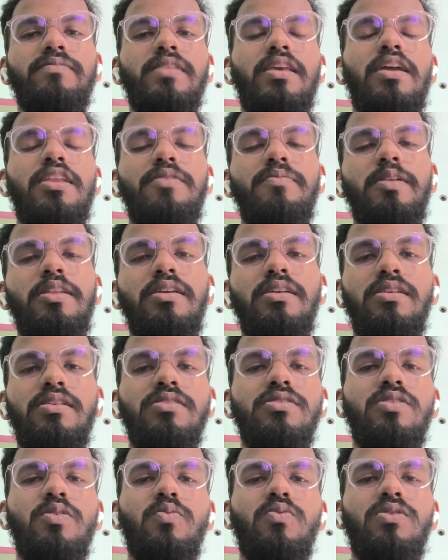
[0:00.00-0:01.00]
anybody
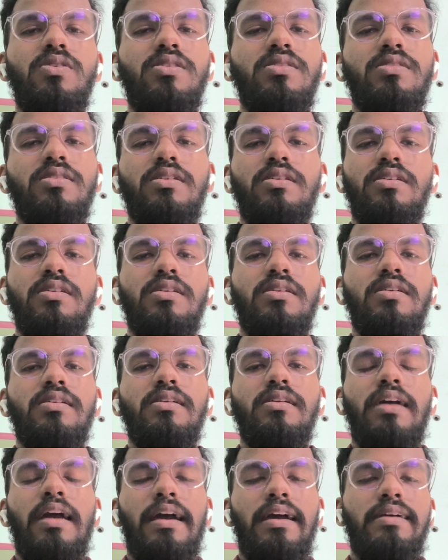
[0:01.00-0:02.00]
in the world
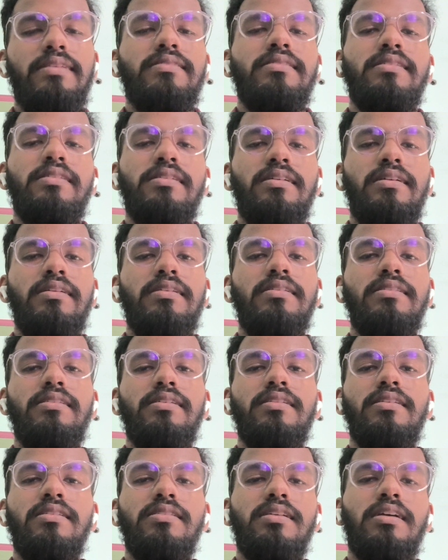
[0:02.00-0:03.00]
has an
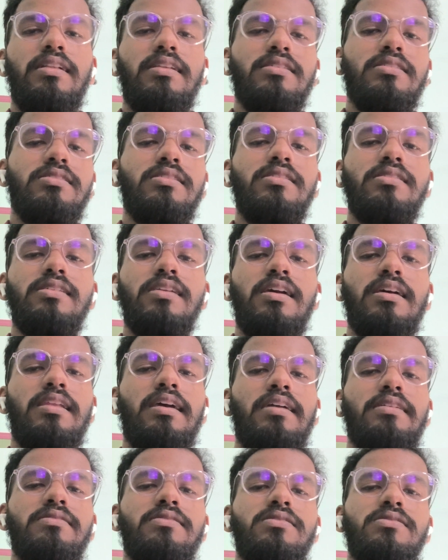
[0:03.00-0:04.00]
internet connection can
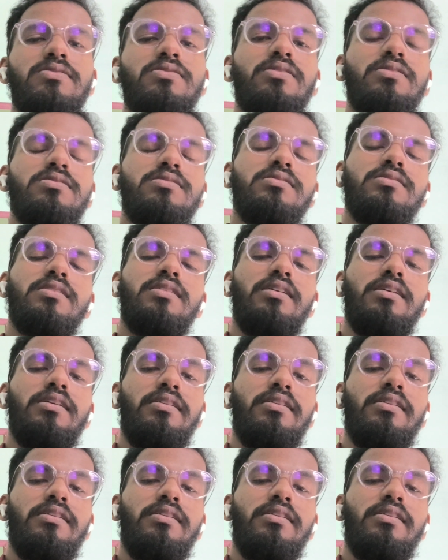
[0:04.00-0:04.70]
access those